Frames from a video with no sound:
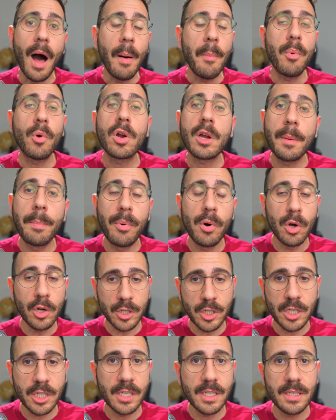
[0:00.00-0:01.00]
Upwork
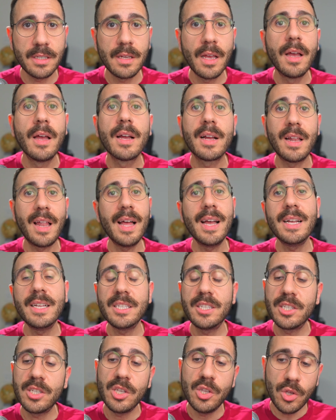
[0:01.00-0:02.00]
pushes
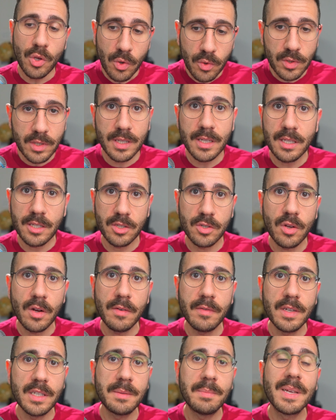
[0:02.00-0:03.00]
clients use this
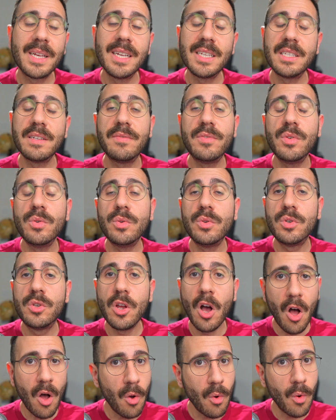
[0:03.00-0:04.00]
service, because if you
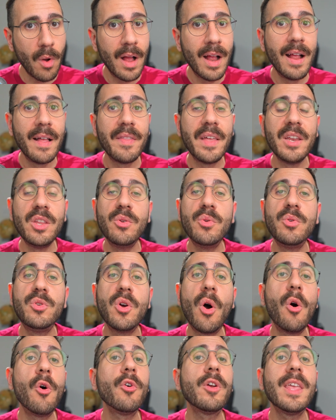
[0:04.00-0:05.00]
don't, then you
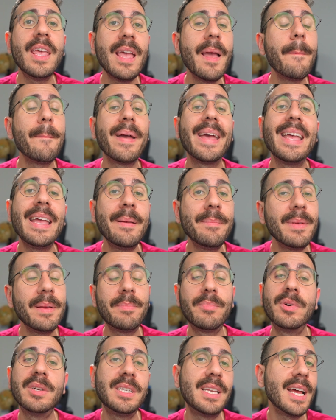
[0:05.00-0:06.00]
don't get
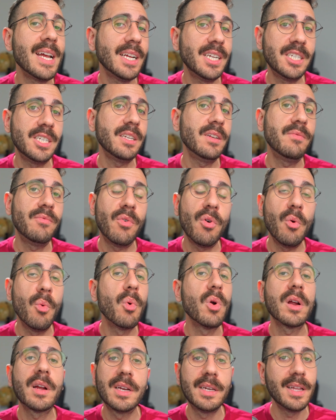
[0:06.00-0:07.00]
payment protection for
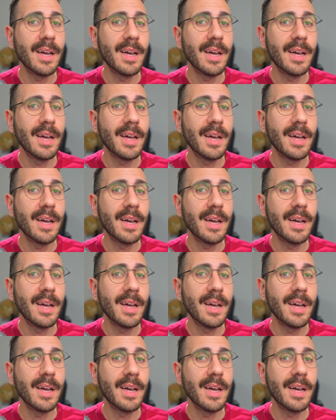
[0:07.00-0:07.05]
work